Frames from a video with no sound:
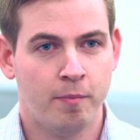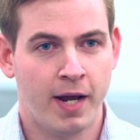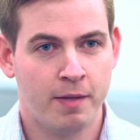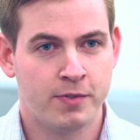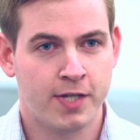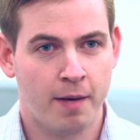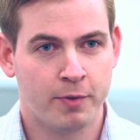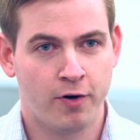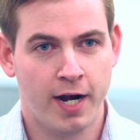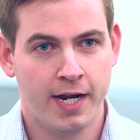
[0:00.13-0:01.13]
My name's
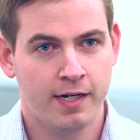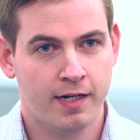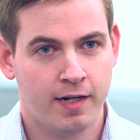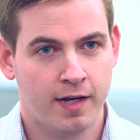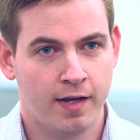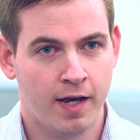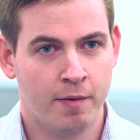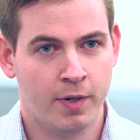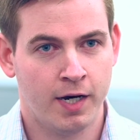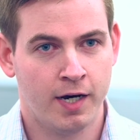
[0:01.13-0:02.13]
Tom Crane.
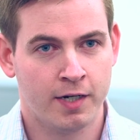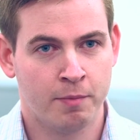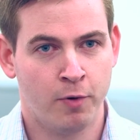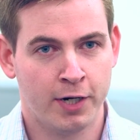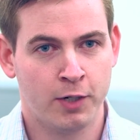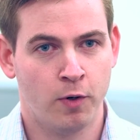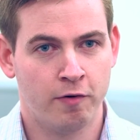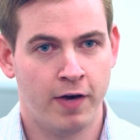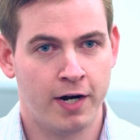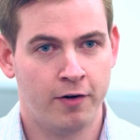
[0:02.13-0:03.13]
I'm a Marine
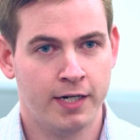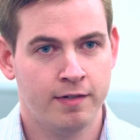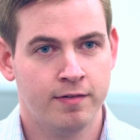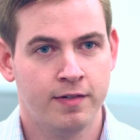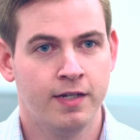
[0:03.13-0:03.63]
Corps veteran,